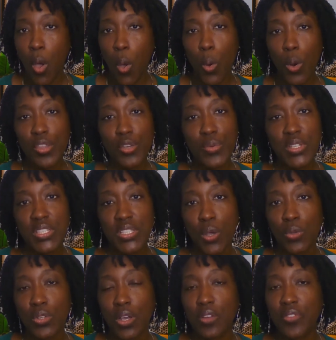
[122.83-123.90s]
or the
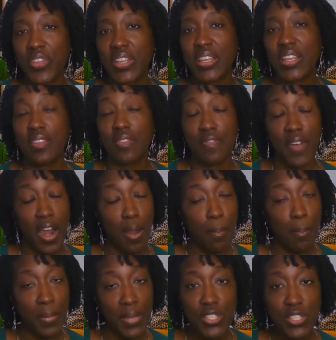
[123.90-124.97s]
result of an
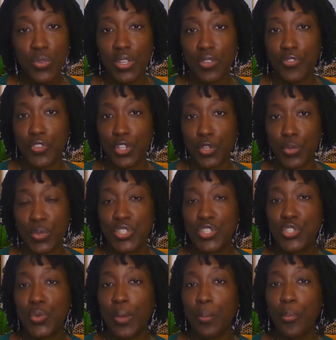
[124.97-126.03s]
environmental influence
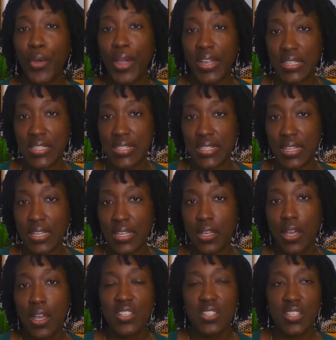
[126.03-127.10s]
during pregnancy,
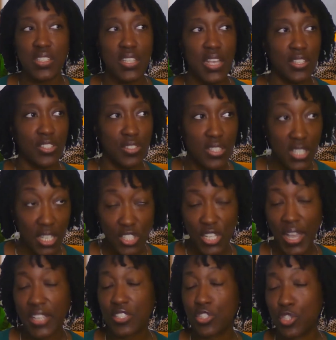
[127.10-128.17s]
such
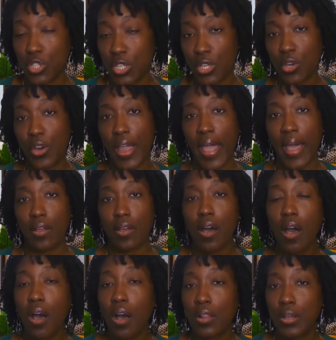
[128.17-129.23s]
as drug or
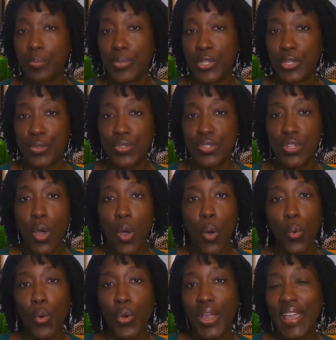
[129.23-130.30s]
alcohol abuse
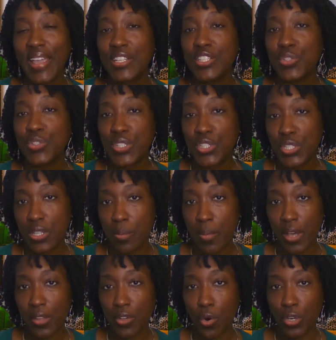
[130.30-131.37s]
or injury to the
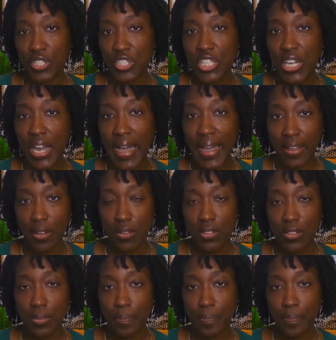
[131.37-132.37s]
mother or child.